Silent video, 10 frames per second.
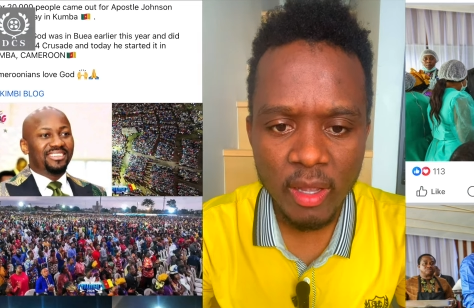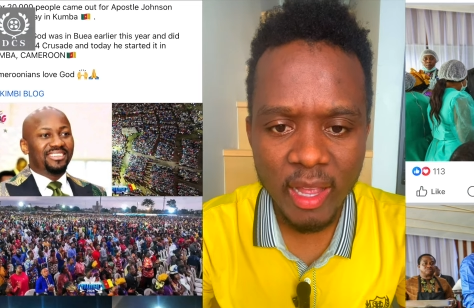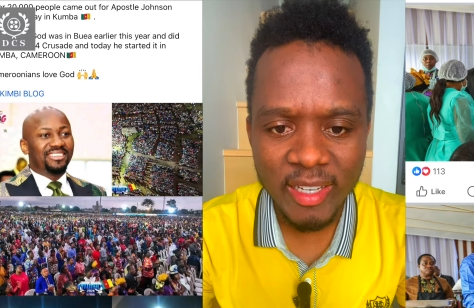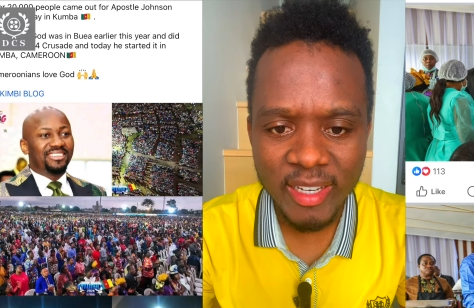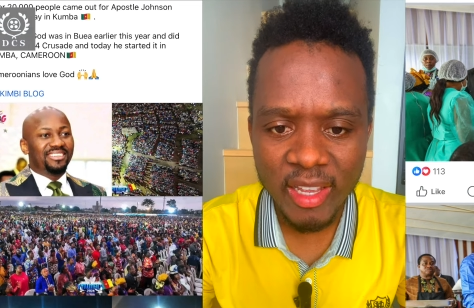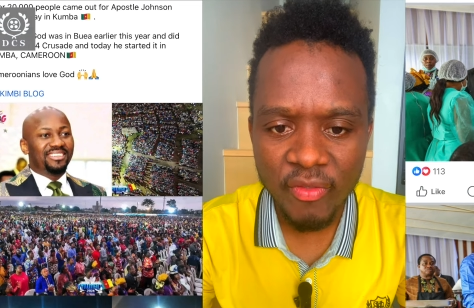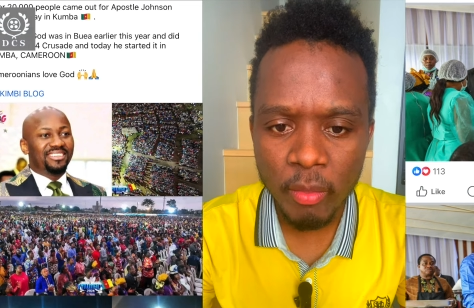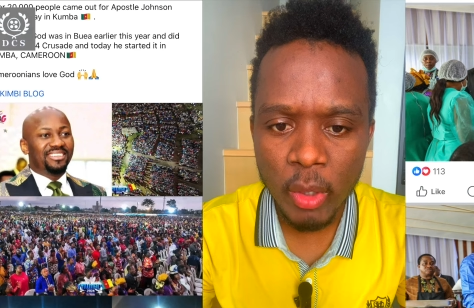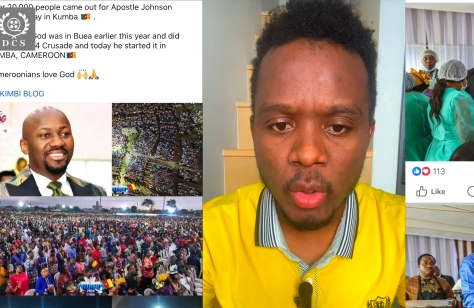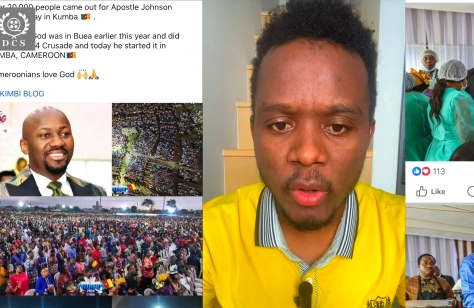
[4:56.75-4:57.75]
Speaker 1: and uh, from
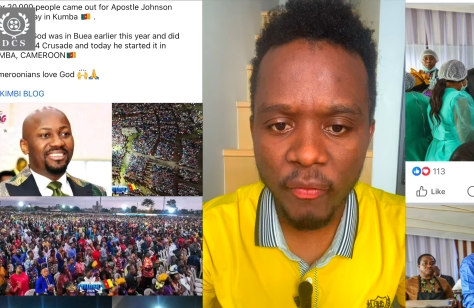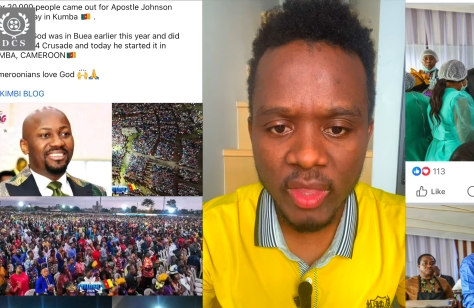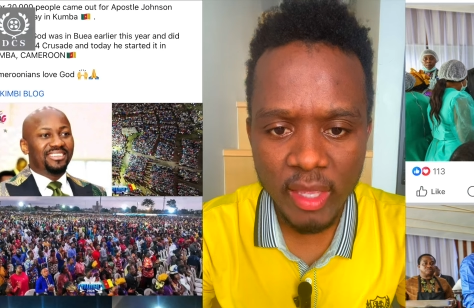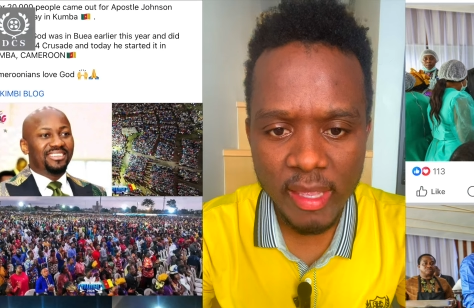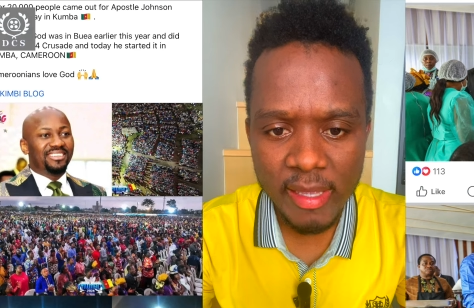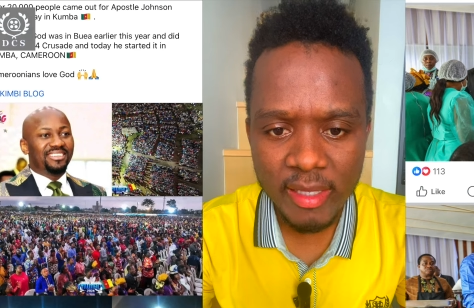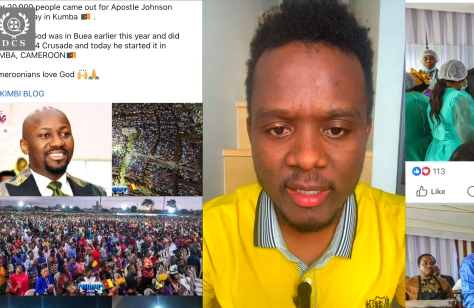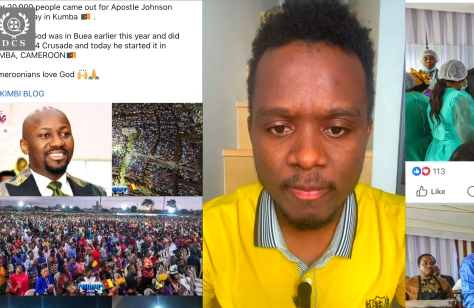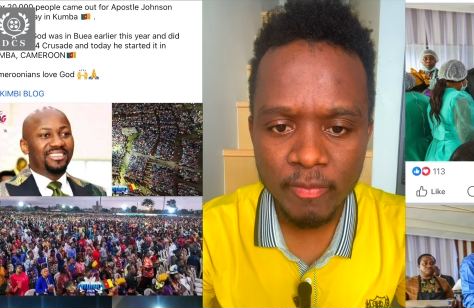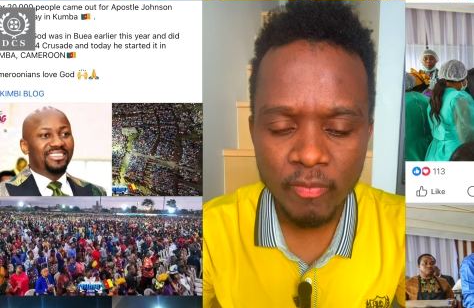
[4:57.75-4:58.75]
the look of things,